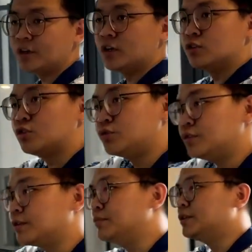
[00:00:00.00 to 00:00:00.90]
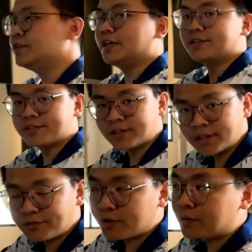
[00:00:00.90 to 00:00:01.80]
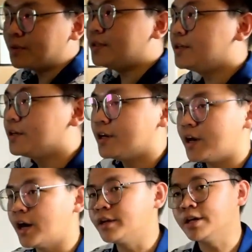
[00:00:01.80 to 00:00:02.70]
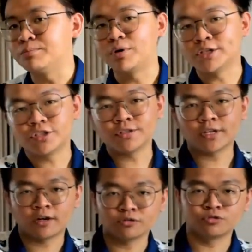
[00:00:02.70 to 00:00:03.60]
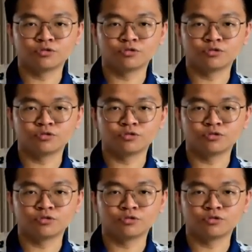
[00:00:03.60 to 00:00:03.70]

So the middle is the lift lobby, and then it branches out